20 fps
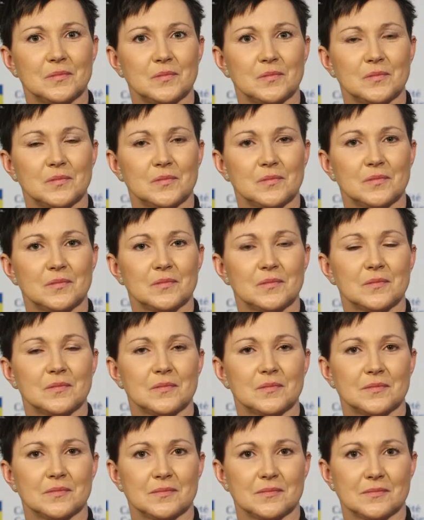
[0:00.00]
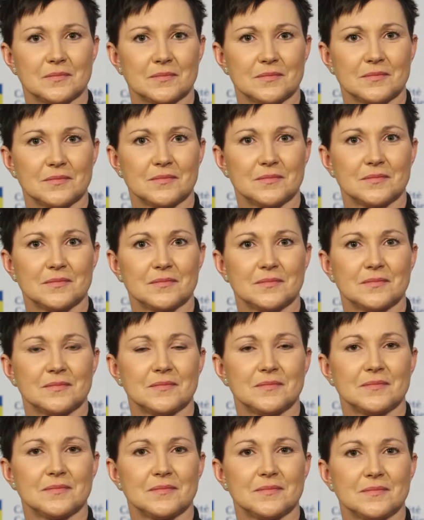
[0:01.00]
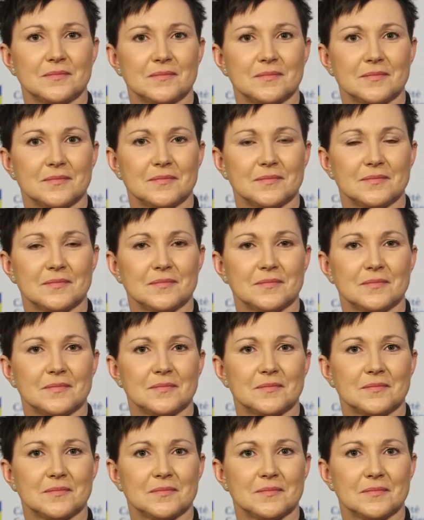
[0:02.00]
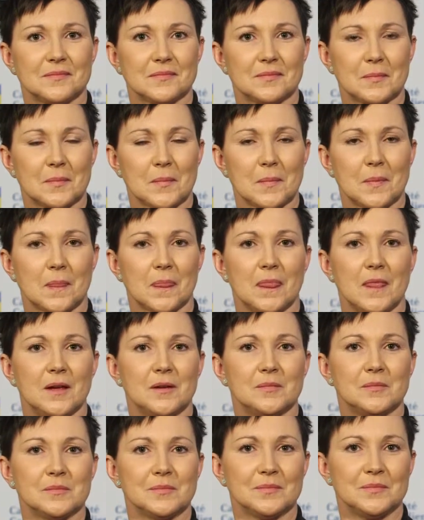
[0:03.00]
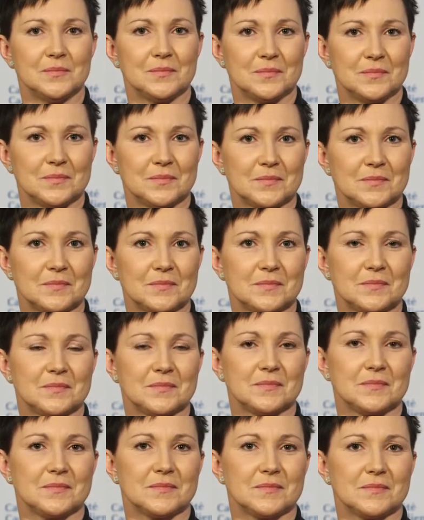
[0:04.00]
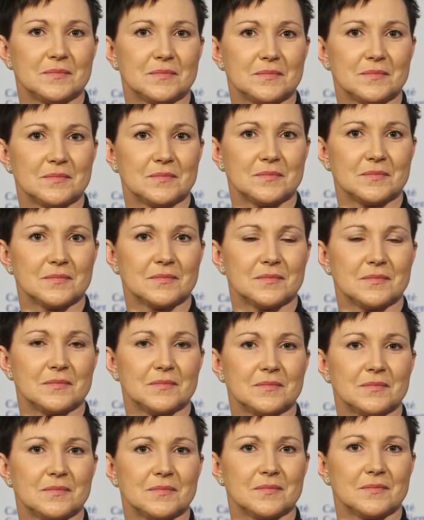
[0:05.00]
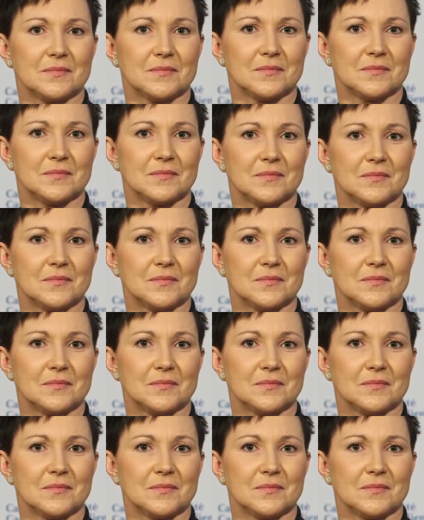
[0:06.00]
(silent)